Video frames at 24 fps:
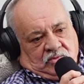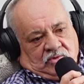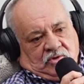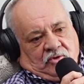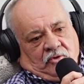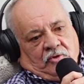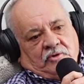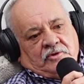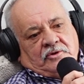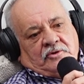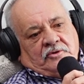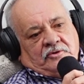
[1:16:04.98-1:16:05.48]

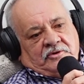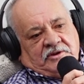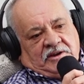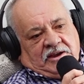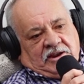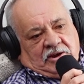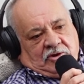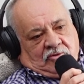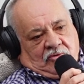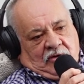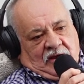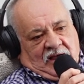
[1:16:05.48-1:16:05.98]
Couldn't going to
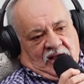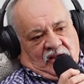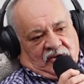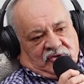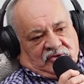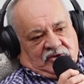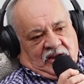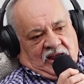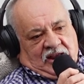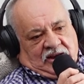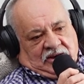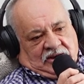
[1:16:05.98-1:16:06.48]
get across
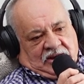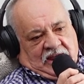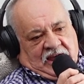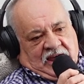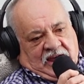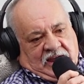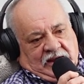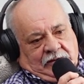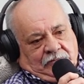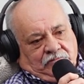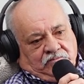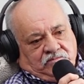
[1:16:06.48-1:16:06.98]
that
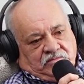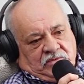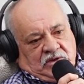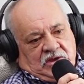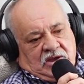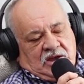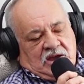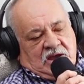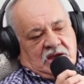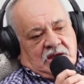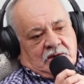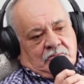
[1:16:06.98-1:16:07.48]
day.
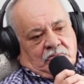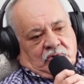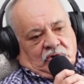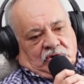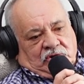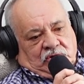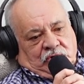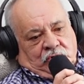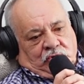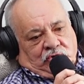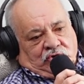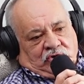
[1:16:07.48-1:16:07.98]
But
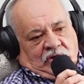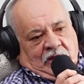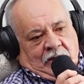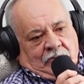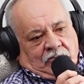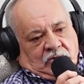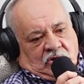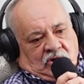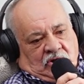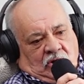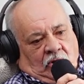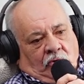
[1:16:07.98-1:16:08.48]
they used to have
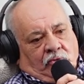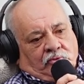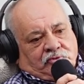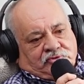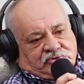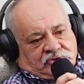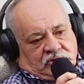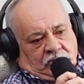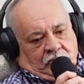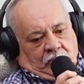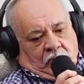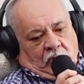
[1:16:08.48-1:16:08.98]
the
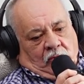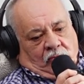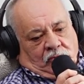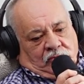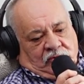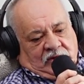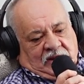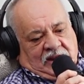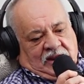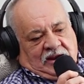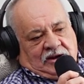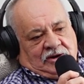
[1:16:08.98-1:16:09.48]
coastal
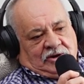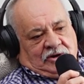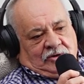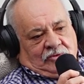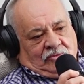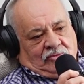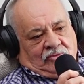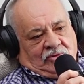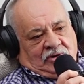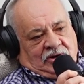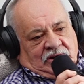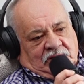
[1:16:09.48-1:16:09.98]
boat there
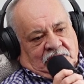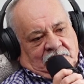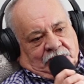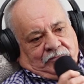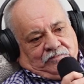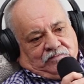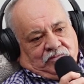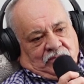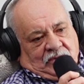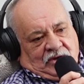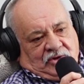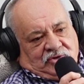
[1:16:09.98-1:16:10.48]
doing the
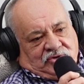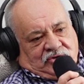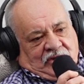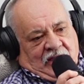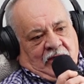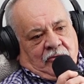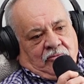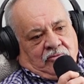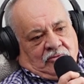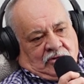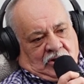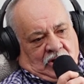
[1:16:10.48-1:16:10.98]

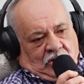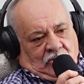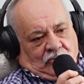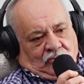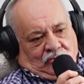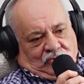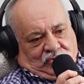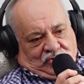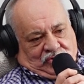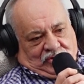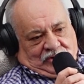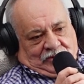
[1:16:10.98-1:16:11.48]
South
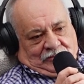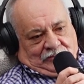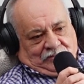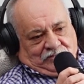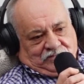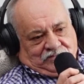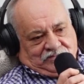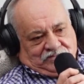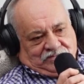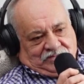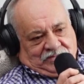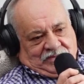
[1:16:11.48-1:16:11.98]
Coast.
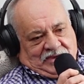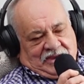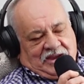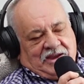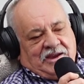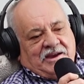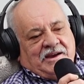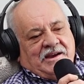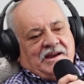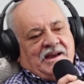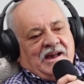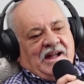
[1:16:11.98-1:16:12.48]
Yeah.
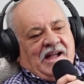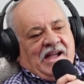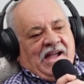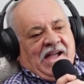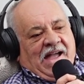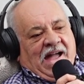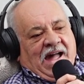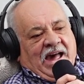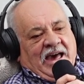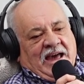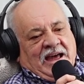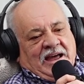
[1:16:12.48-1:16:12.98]

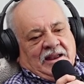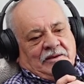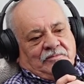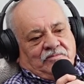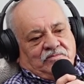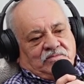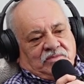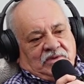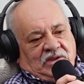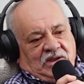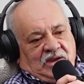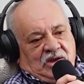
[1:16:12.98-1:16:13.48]

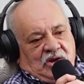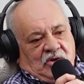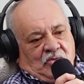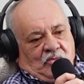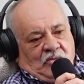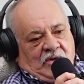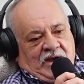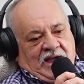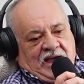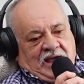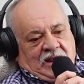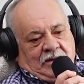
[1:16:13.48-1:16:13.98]
And
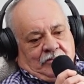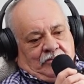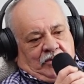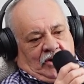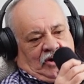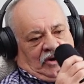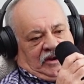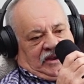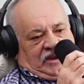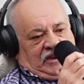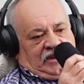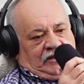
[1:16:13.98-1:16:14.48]
we had a
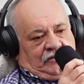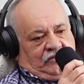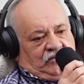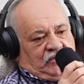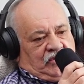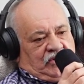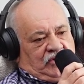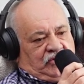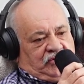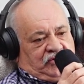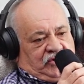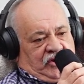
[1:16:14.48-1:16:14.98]
buddy,
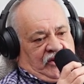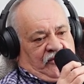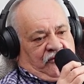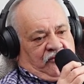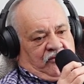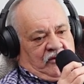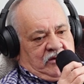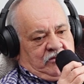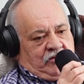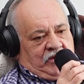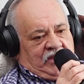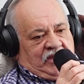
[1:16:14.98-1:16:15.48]

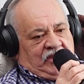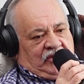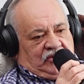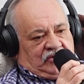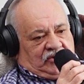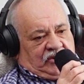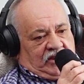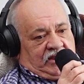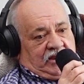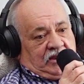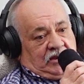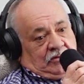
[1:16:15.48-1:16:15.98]
Jeffrey
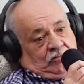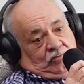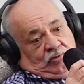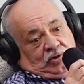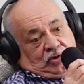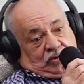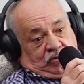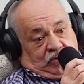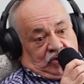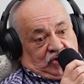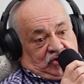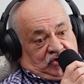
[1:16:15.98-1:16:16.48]
Beasley,
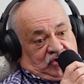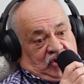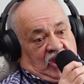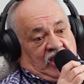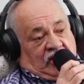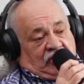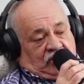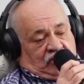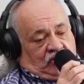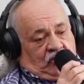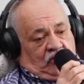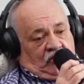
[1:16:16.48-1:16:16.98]
which was
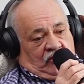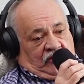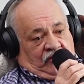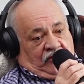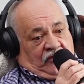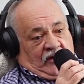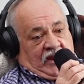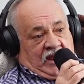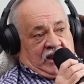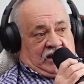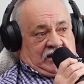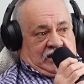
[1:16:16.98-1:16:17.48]
Chet's good
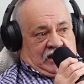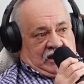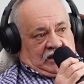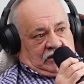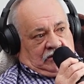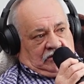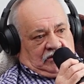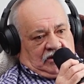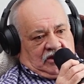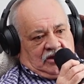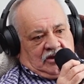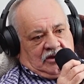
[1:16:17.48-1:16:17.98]
friend, and